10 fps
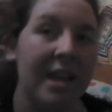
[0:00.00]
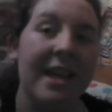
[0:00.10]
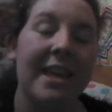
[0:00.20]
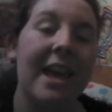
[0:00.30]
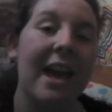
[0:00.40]

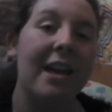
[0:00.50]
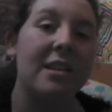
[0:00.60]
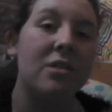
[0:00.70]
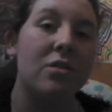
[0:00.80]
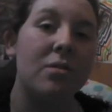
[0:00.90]
Yeah,
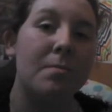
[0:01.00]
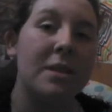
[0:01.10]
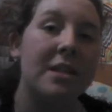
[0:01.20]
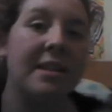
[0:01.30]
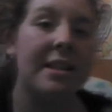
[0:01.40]
so
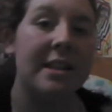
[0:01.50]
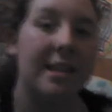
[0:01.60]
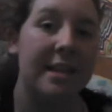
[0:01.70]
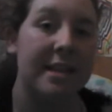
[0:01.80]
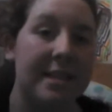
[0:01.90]
basically,
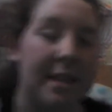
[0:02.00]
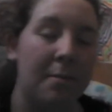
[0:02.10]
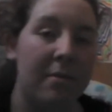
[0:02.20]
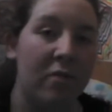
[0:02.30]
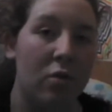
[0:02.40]
like I said
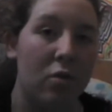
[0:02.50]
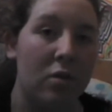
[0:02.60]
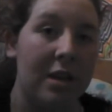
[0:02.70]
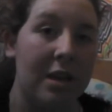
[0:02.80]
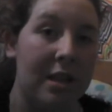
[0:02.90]
before
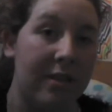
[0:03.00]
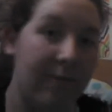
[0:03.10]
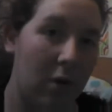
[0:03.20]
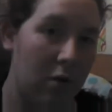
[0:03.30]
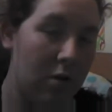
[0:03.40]
in the
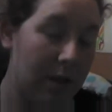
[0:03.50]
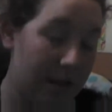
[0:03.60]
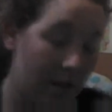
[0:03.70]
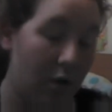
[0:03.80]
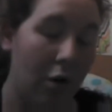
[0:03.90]
blog,
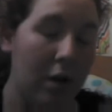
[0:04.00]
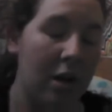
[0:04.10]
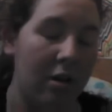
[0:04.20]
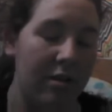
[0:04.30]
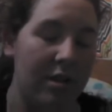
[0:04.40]
in, early
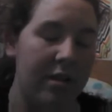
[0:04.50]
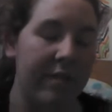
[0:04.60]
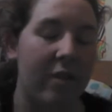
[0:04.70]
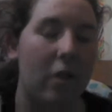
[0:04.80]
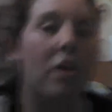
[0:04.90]
on in this
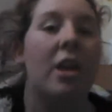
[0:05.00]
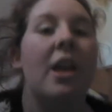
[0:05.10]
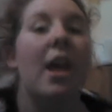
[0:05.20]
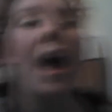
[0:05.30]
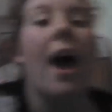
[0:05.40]
blog,
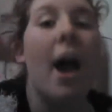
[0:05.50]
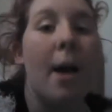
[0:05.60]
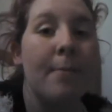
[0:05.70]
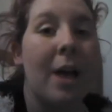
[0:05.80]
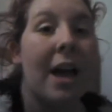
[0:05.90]

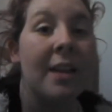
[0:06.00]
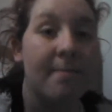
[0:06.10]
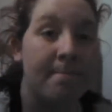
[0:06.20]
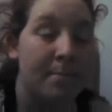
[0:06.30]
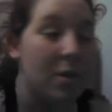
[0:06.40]
um,
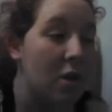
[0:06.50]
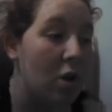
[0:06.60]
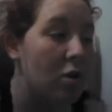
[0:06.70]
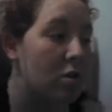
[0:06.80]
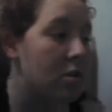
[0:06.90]
I'm
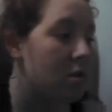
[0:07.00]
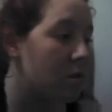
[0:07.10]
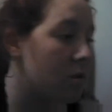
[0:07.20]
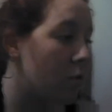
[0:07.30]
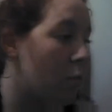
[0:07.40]
not
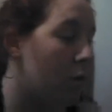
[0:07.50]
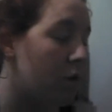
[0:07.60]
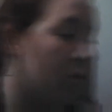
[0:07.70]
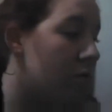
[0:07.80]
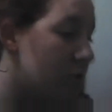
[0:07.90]
one of those